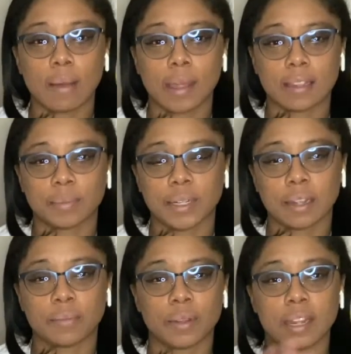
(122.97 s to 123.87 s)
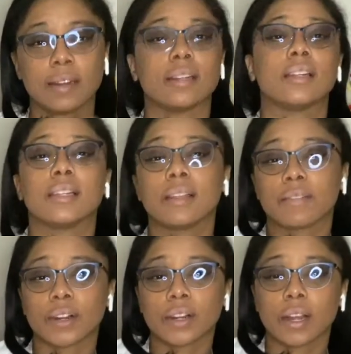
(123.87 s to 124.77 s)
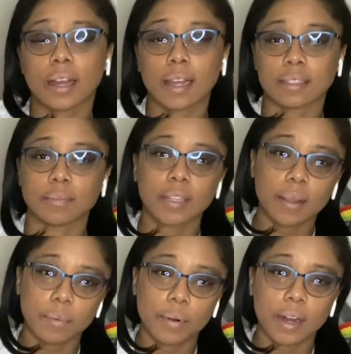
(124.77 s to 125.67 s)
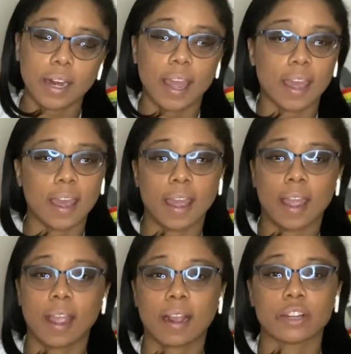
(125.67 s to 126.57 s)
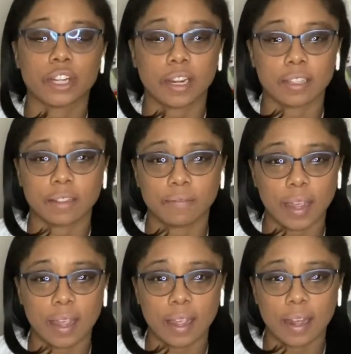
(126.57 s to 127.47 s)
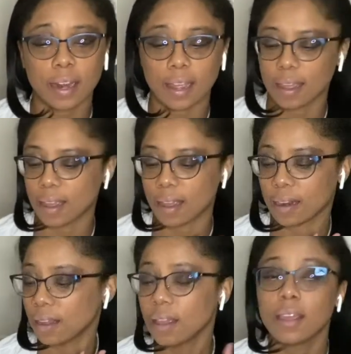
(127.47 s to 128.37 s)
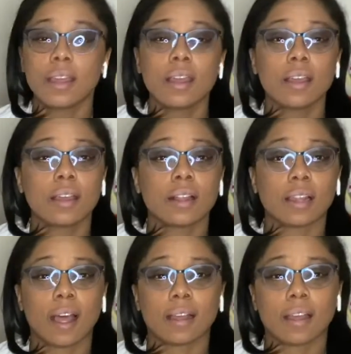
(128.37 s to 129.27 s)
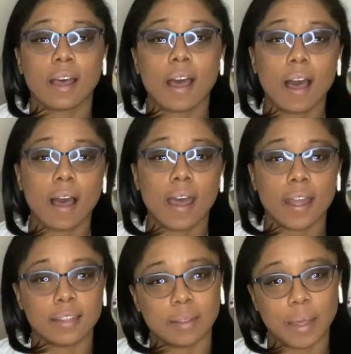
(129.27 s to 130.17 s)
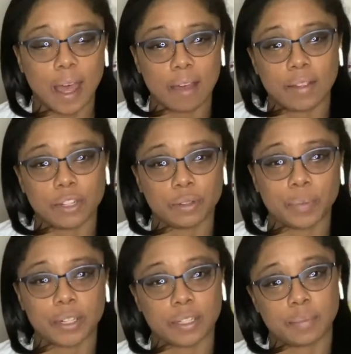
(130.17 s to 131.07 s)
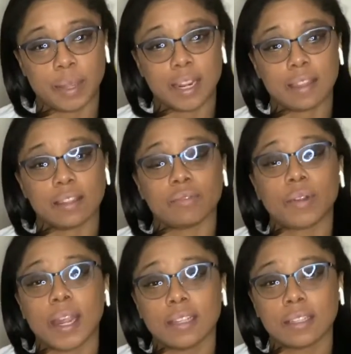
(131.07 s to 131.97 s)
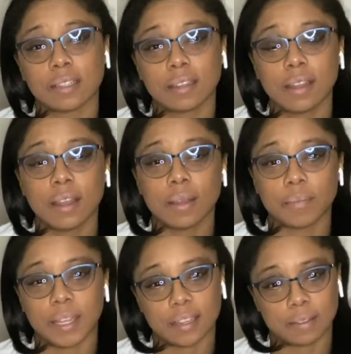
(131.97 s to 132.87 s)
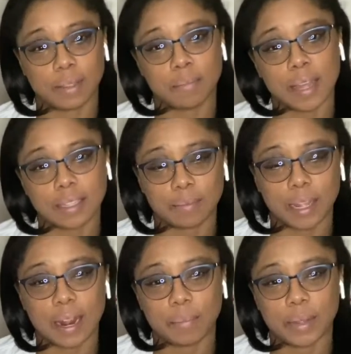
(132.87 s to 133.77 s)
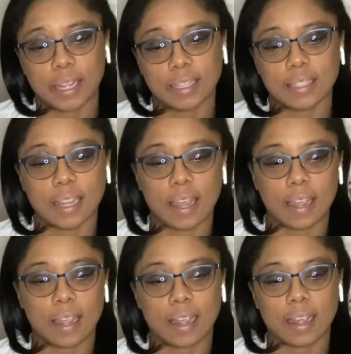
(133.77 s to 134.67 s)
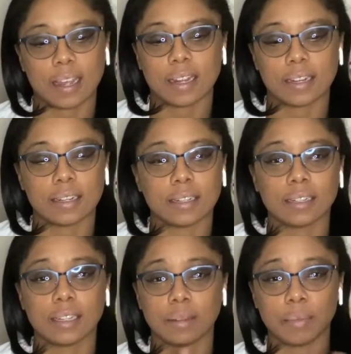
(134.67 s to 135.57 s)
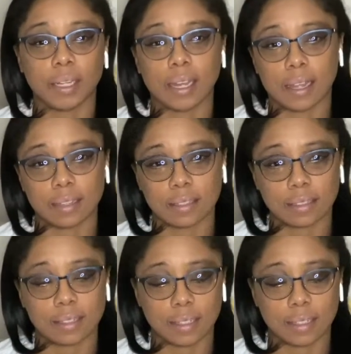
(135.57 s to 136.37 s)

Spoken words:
that has to be done where they need to deliver a custom skateboard, and shit hits the fan, and Langa ends up having to participate in this race because of the mess up that happens, and he begins to